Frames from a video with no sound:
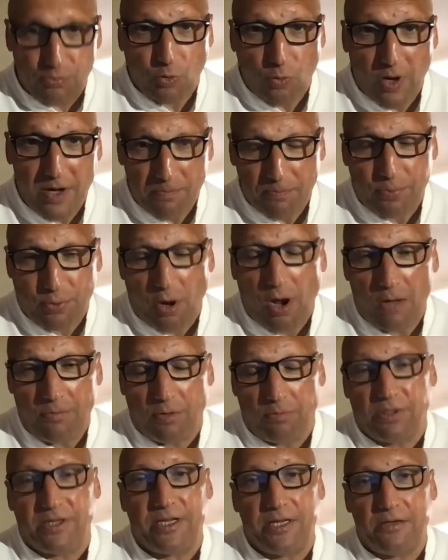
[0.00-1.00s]
quite
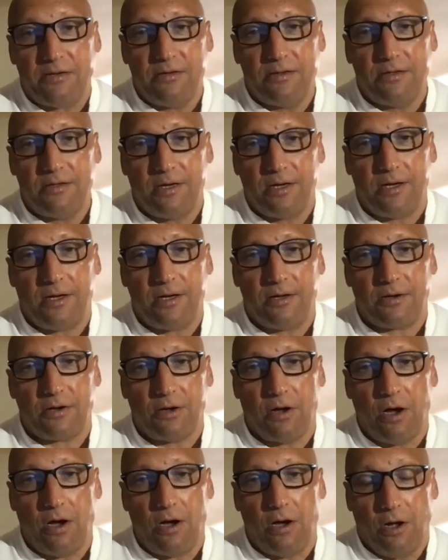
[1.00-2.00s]
probably
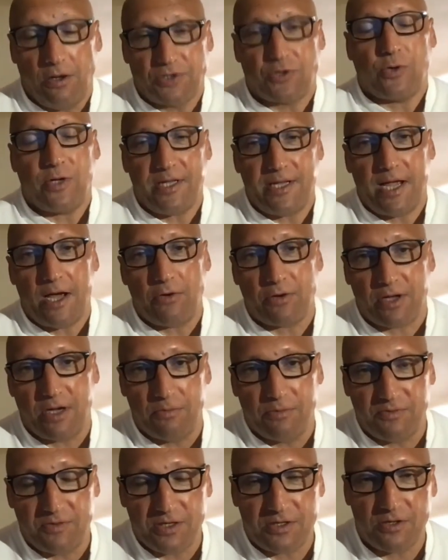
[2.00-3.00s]
altering the
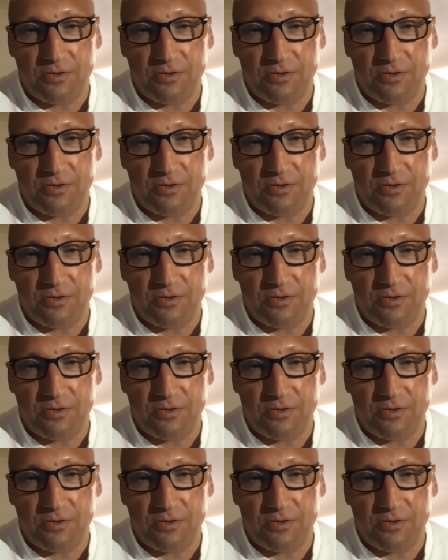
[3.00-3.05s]
outcome of the